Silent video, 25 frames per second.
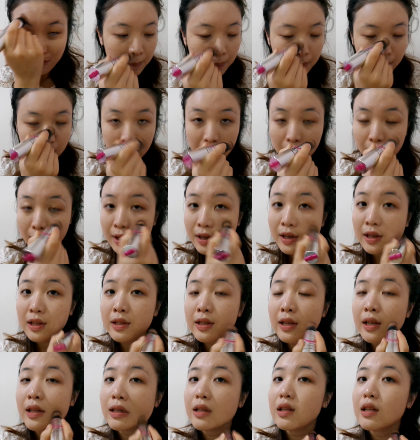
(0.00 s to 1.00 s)
But the thing
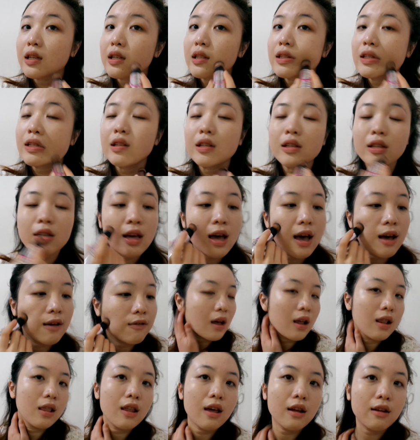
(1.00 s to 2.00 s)
is, it doesn't
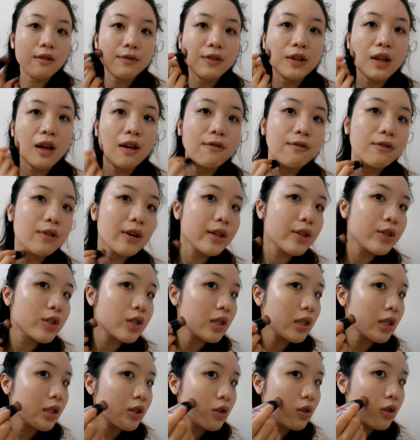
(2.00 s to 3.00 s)
have a lot of
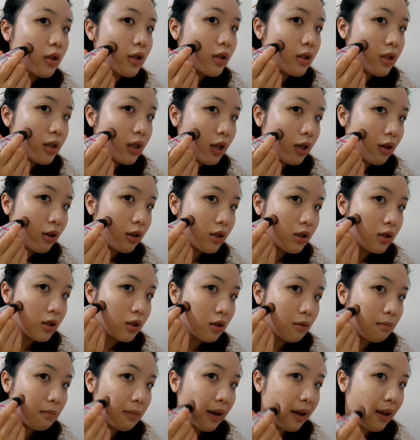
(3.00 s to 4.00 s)
coverage. As you can see, there's
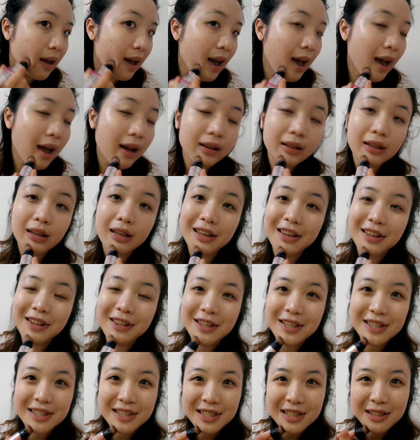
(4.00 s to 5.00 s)
still my acne.
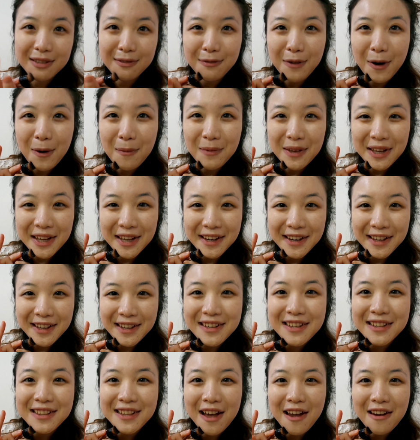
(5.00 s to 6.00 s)
This is from
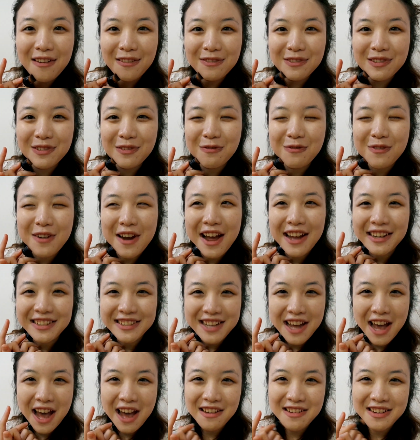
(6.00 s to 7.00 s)
eating a lot of fried
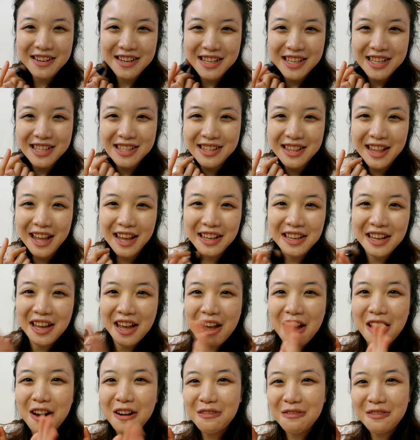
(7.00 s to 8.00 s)
Taiwanese, like
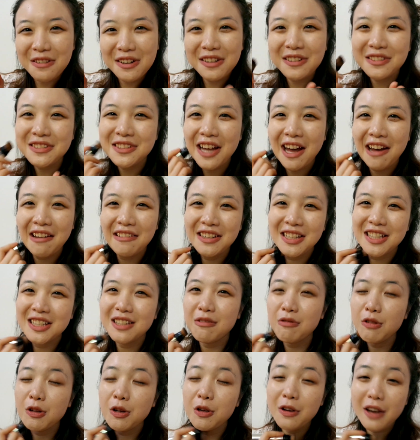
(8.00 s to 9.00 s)
real
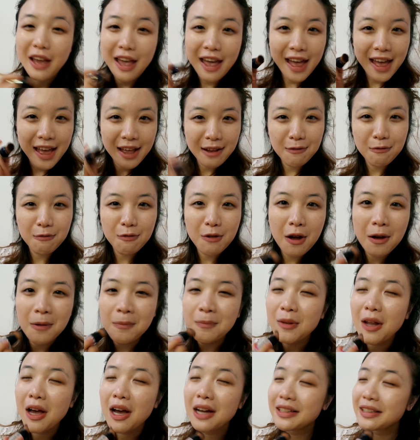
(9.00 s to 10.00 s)
Taiwanese food, and
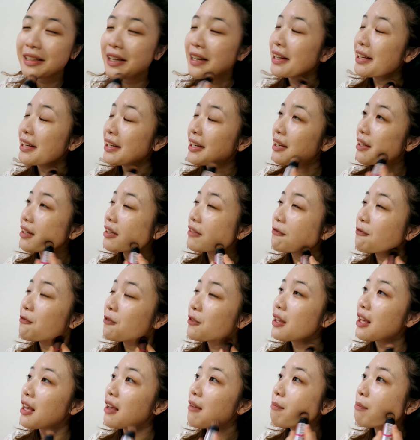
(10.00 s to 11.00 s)
from not getting enough
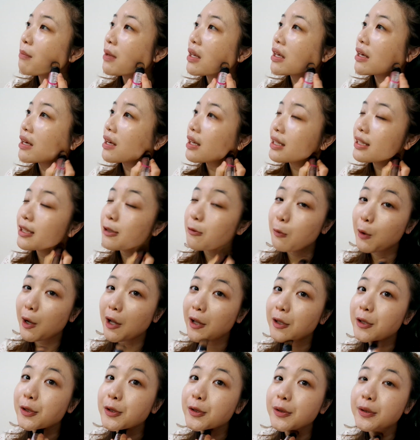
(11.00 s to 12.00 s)
sleep because,
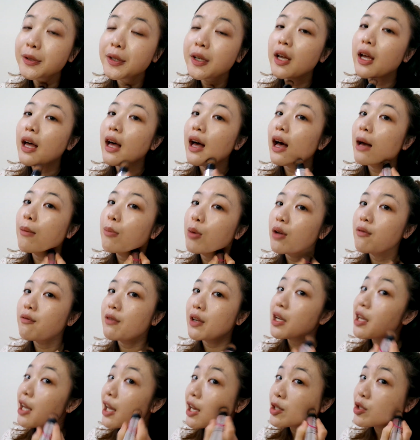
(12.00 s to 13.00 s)
well, I'm on
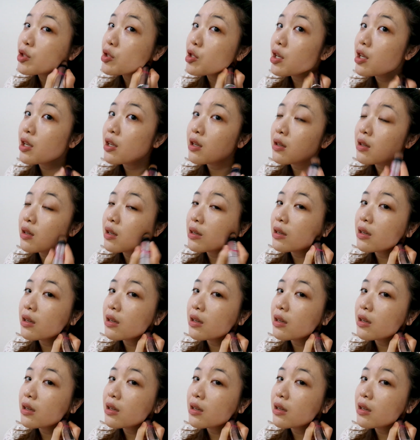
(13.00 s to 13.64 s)
vacation.